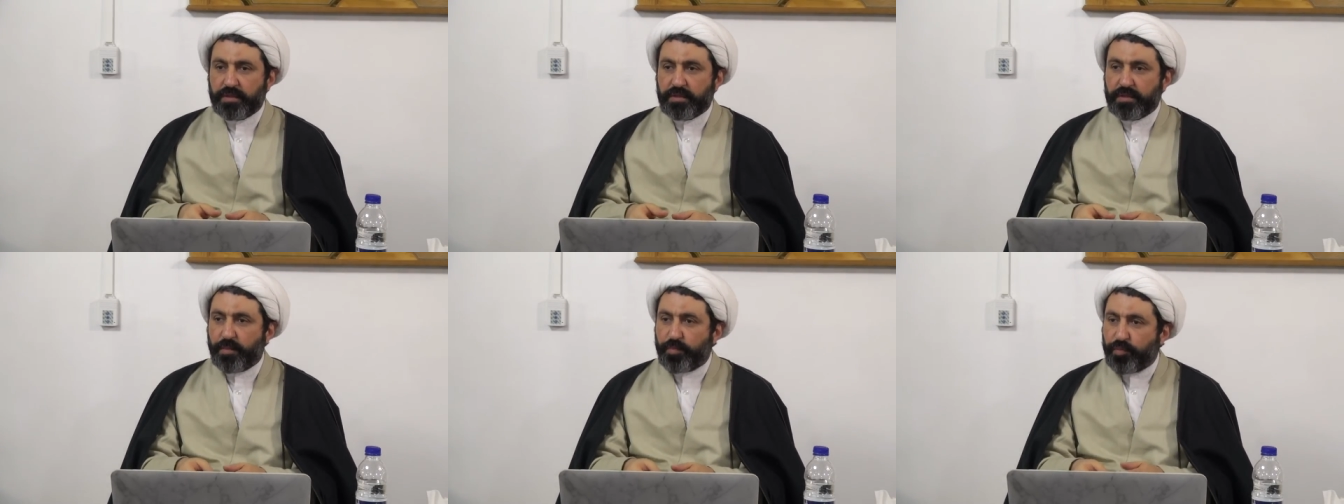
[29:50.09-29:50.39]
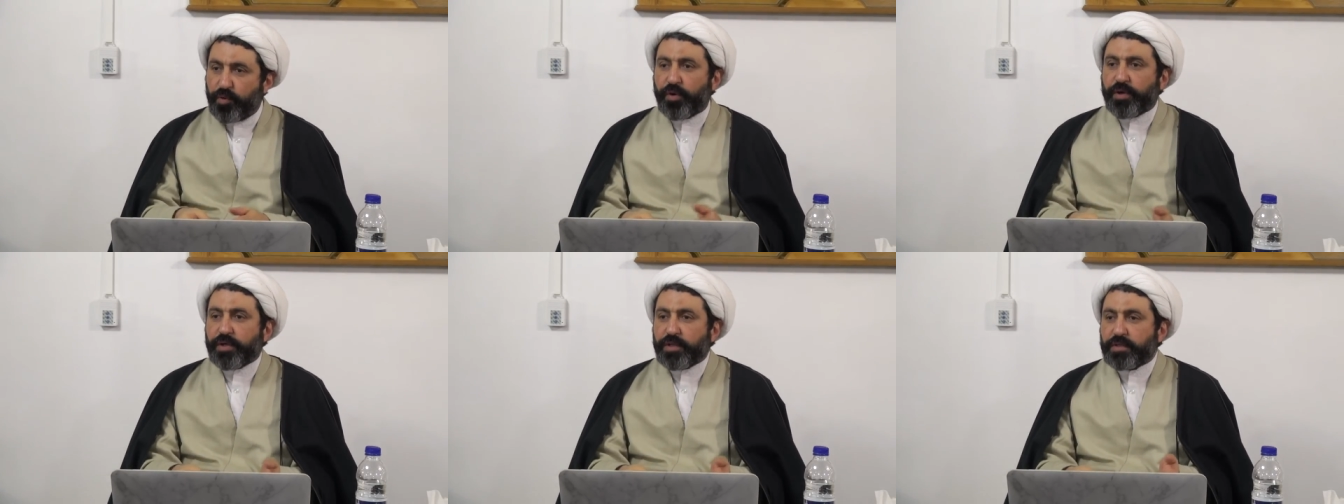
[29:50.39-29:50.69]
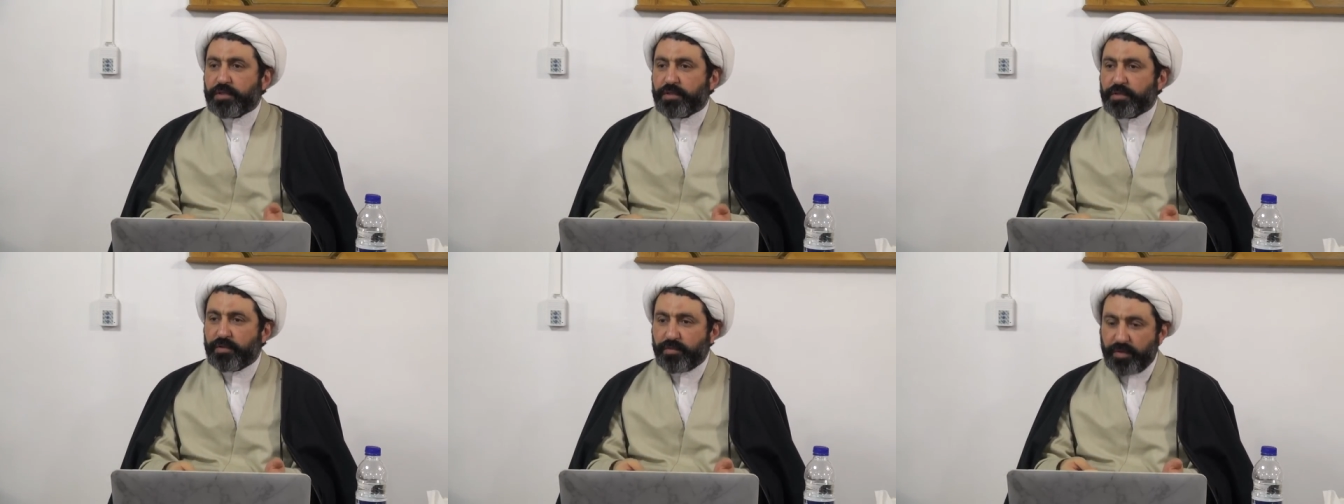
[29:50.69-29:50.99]
the point,
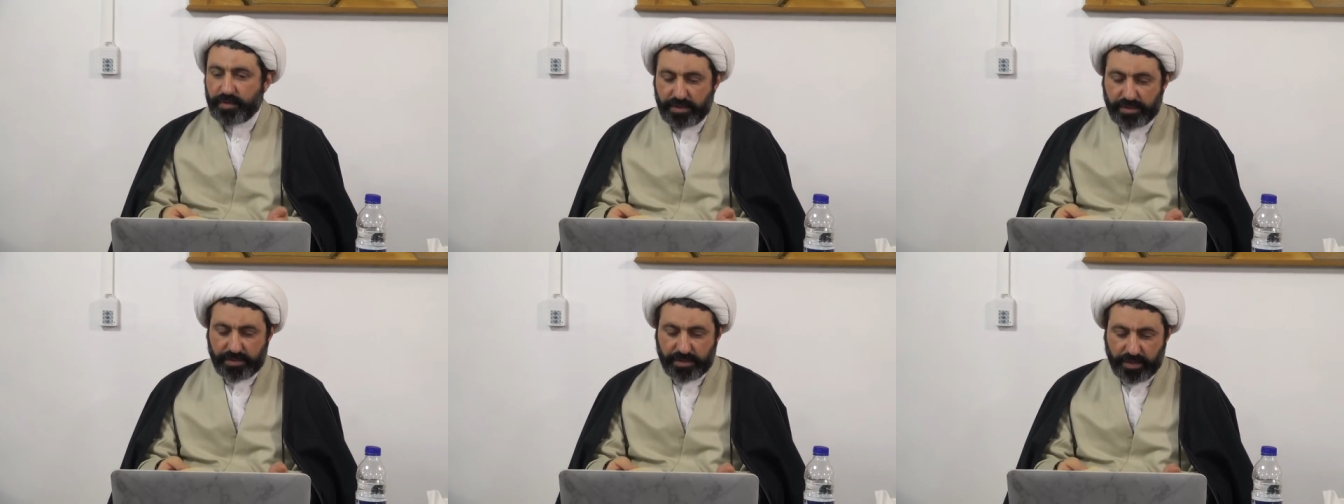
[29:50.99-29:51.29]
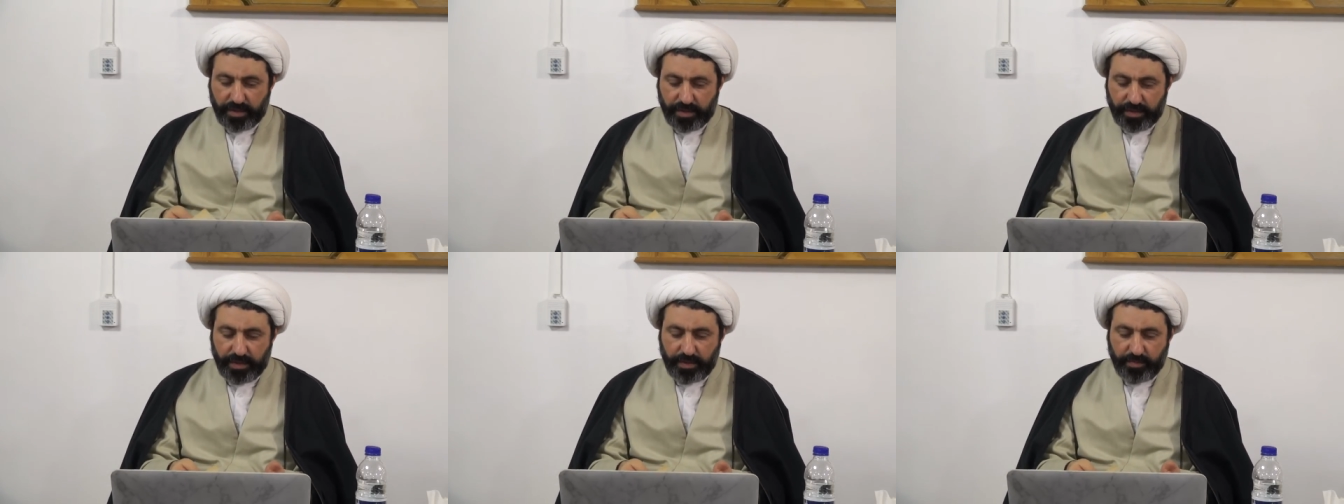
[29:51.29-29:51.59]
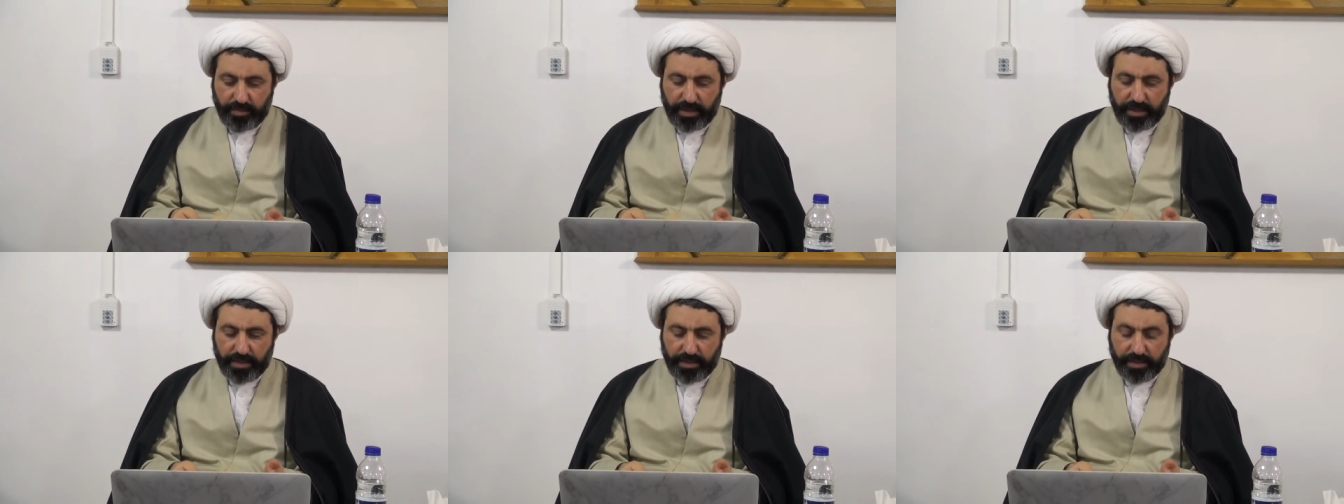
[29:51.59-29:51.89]
you know, what is the
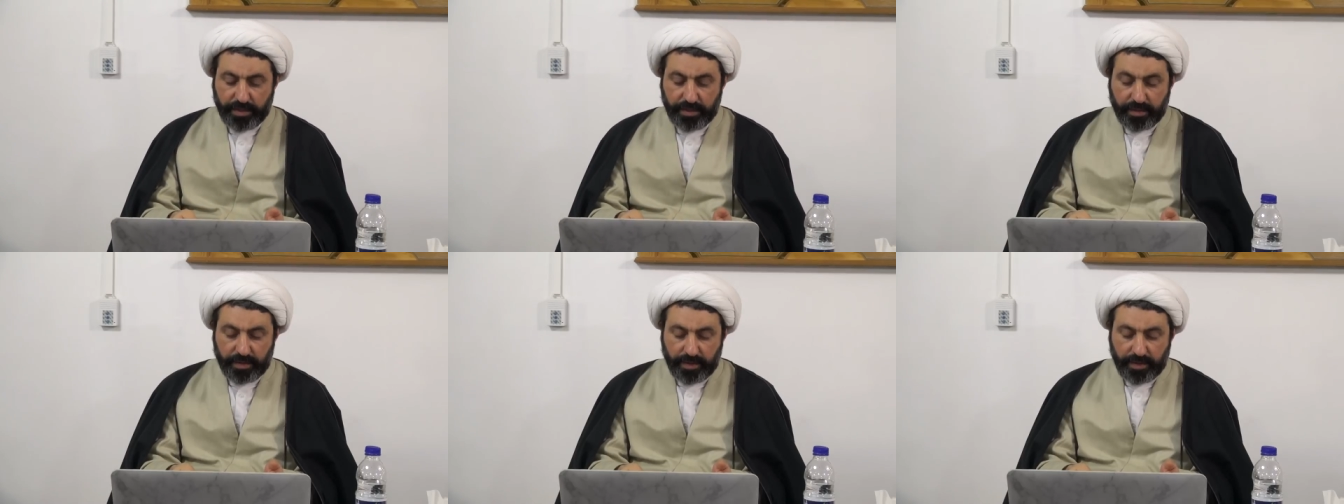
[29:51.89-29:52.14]
theme here.